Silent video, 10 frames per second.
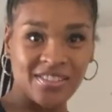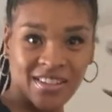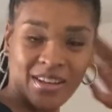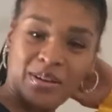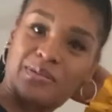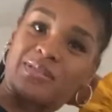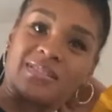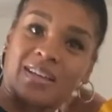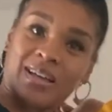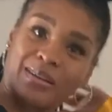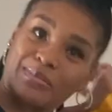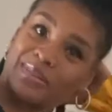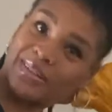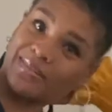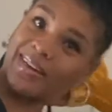Little something.
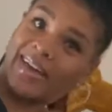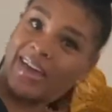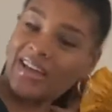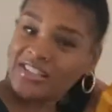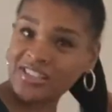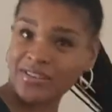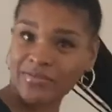Little action